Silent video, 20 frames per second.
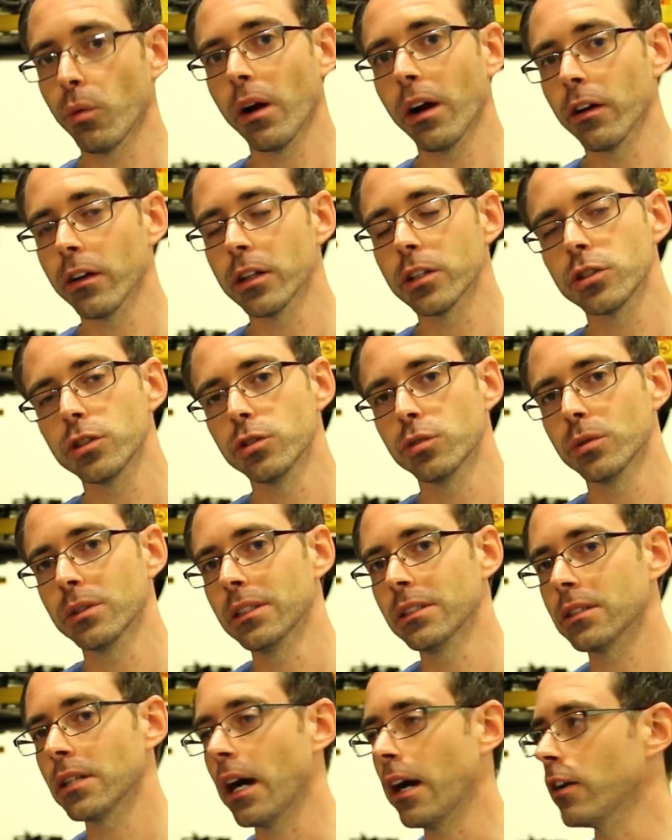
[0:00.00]
wear issues with
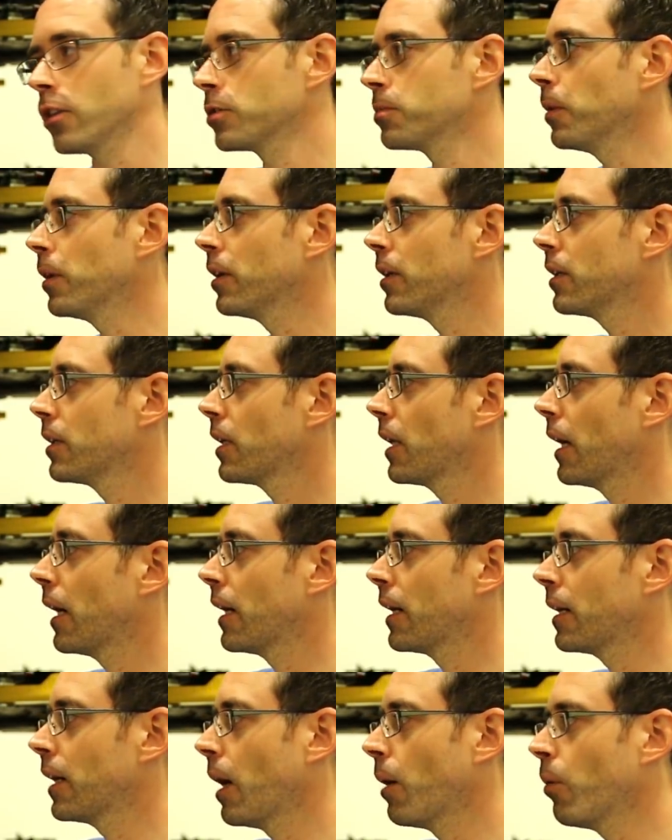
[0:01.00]
these tires, but
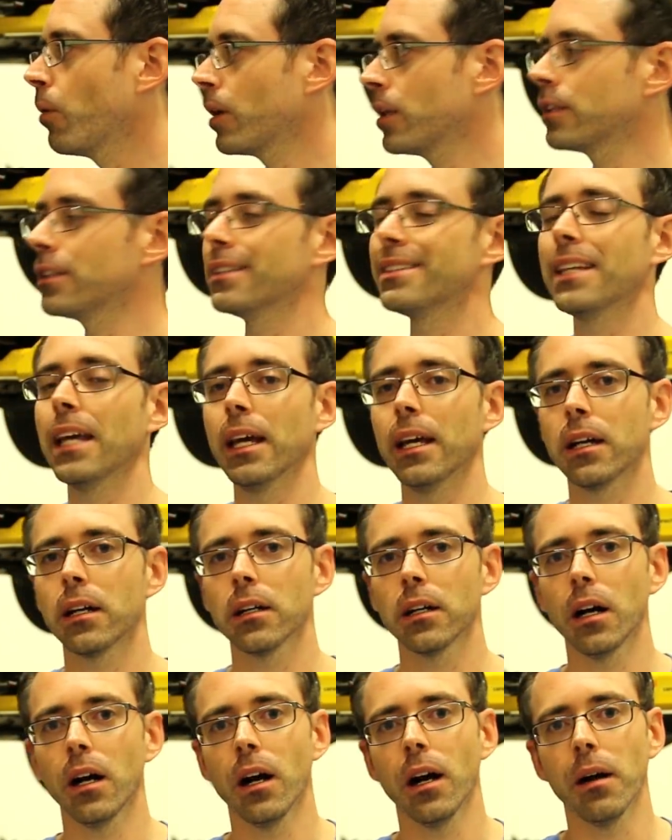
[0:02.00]
I wanted to take
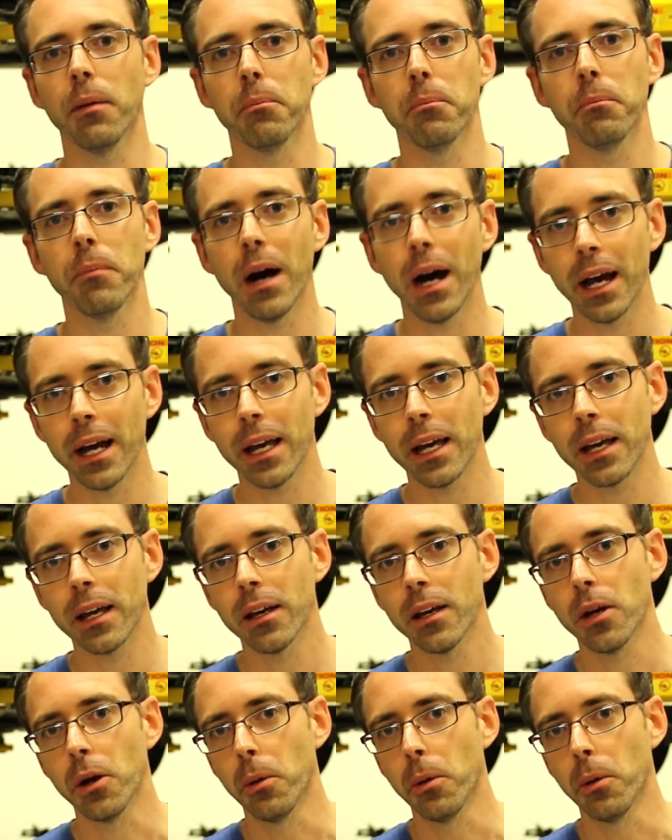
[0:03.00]
my